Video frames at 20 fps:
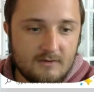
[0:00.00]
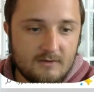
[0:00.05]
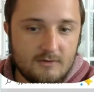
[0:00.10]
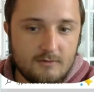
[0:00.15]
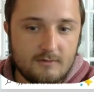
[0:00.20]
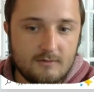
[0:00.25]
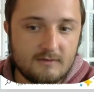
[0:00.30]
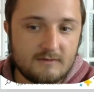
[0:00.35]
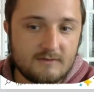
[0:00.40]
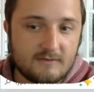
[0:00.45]

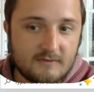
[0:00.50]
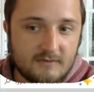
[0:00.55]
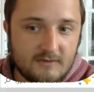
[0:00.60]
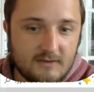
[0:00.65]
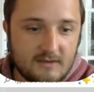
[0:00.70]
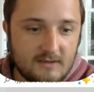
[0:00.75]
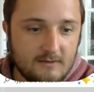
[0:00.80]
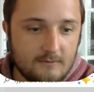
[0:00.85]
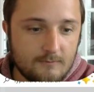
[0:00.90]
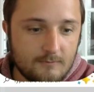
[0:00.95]
you can
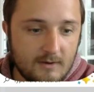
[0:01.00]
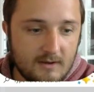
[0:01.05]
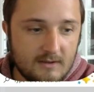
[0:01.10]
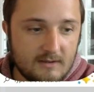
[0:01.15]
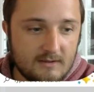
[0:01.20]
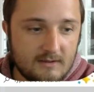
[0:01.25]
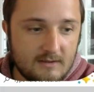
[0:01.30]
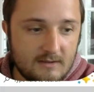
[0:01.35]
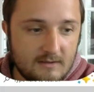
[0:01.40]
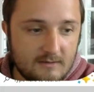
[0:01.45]
see right
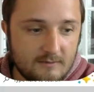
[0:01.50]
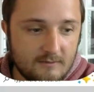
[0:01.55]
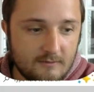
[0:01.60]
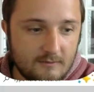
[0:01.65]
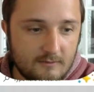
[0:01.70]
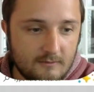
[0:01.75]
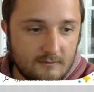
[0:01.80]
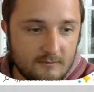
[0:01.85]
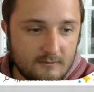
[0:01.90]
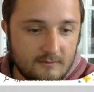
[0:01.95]

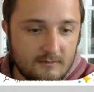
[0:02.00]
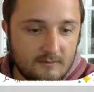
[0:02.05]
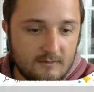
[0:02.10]
here